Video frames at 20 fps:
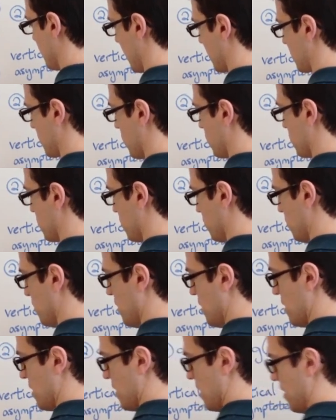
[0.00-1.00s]
x goes to
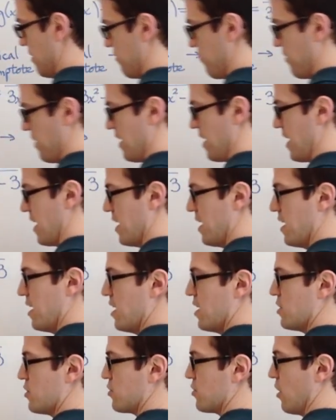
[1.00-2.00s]
infinity.
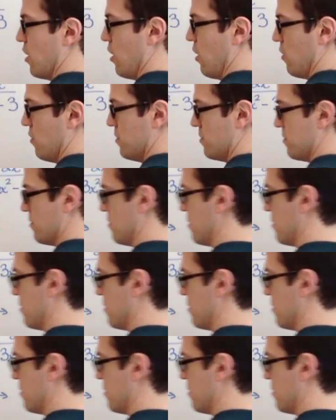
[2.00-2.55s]
So